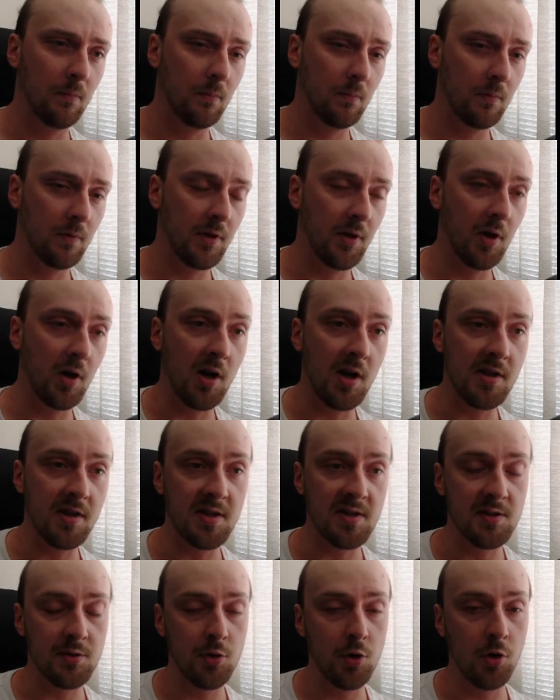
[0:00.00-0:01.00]
the night
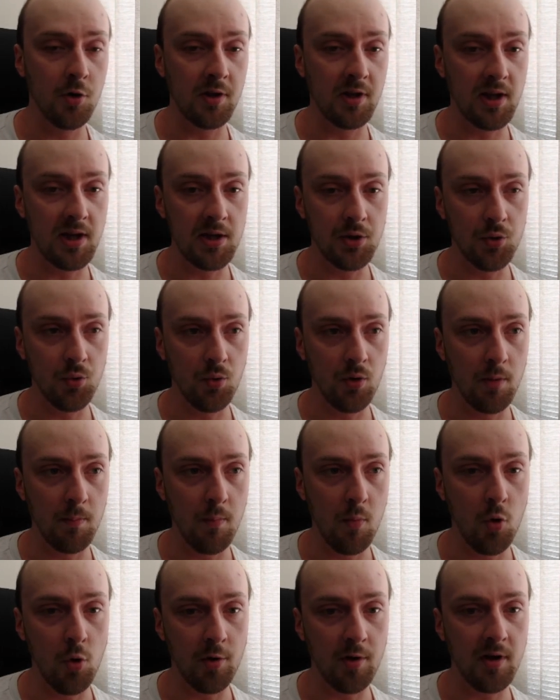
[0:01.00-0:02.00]
is turning into a
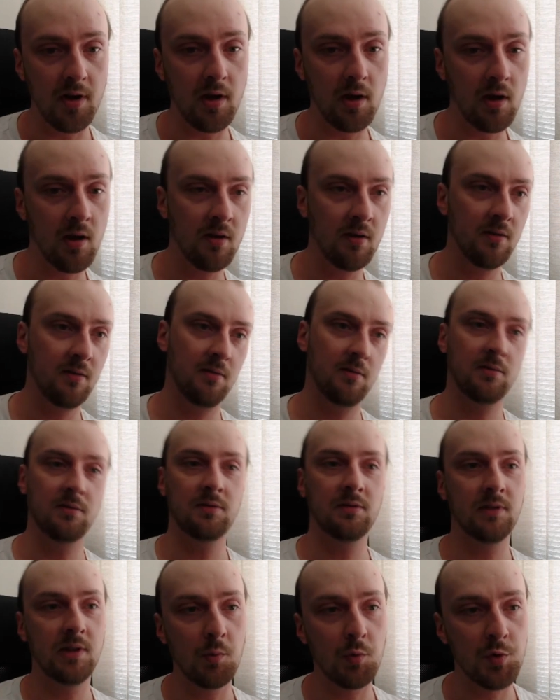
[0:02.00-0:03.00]
morning.
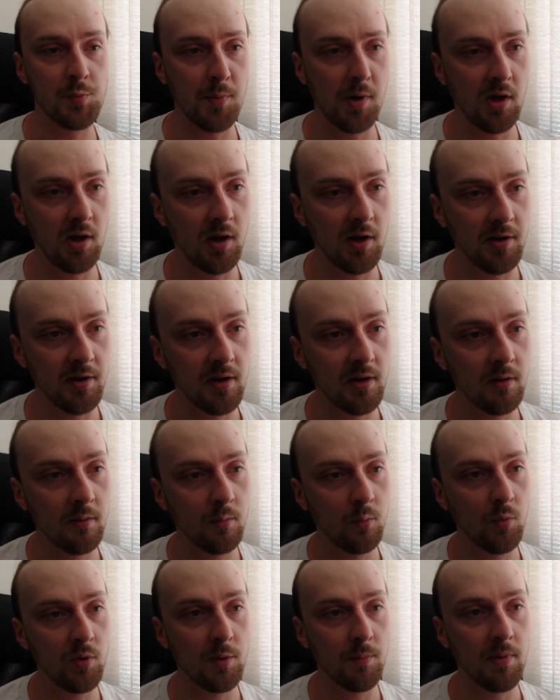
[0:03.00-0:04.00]
That was my idea
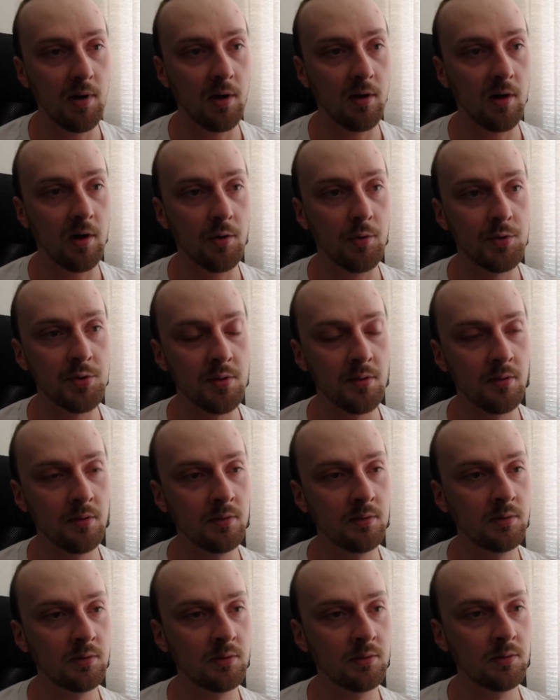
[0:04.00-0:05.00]
with the backgrounds
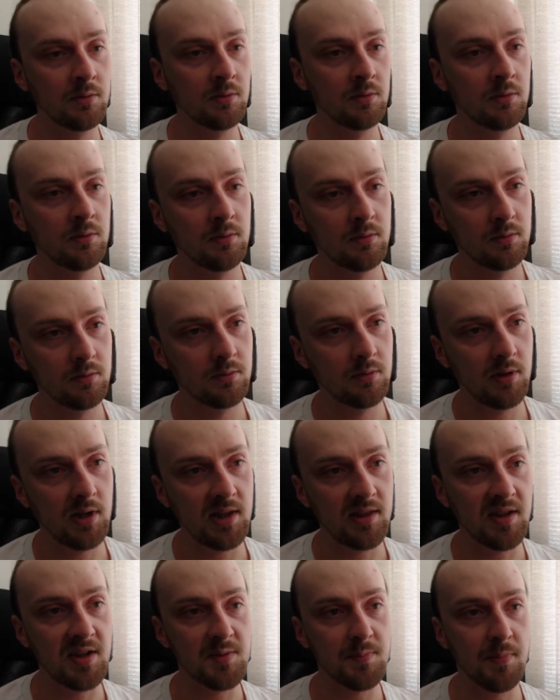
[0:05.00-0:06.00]

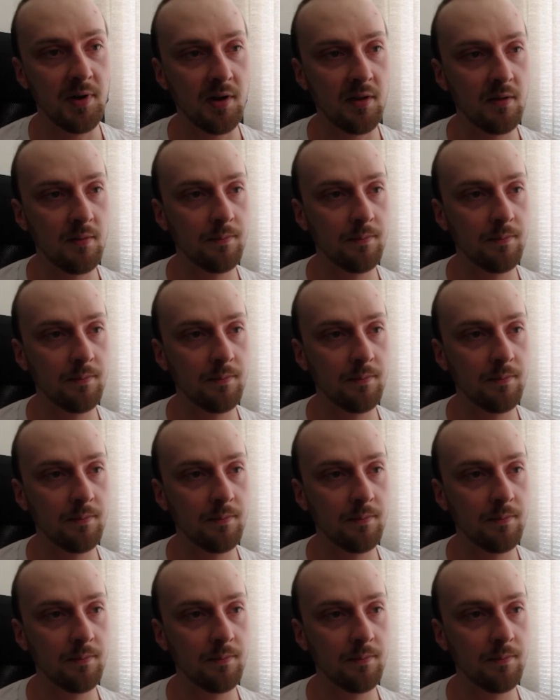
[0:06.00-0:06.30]
at this part.